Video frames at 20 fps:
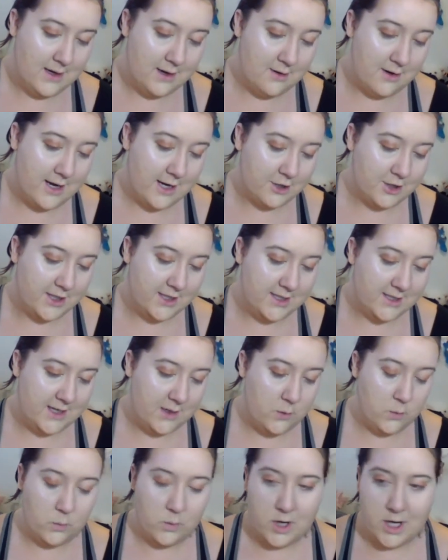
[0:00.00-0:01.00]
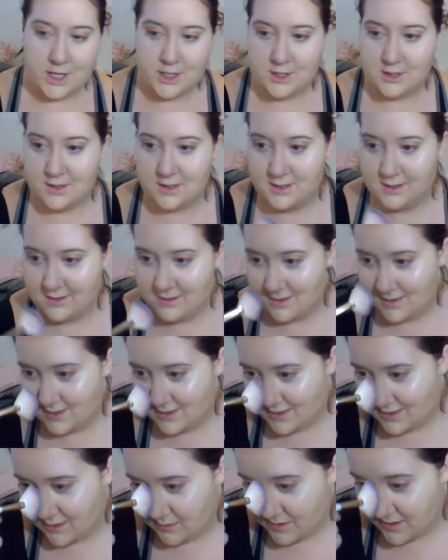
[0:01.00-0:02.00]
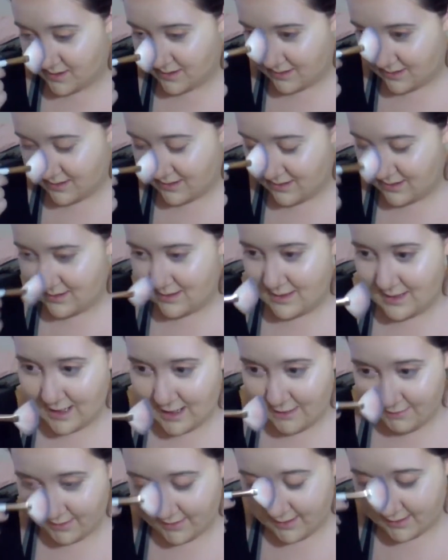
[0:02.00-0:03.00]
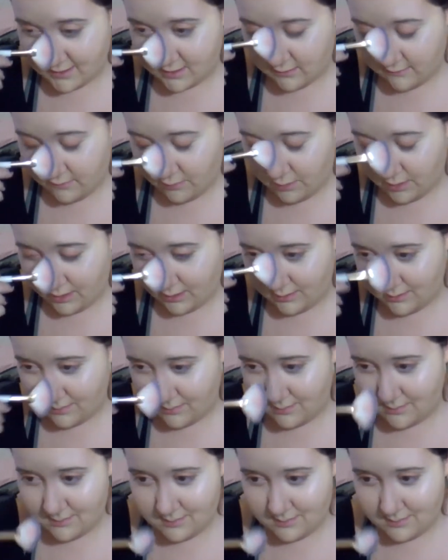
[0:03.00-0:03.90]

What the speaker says: I don't actually sit and watch and see what everything is for.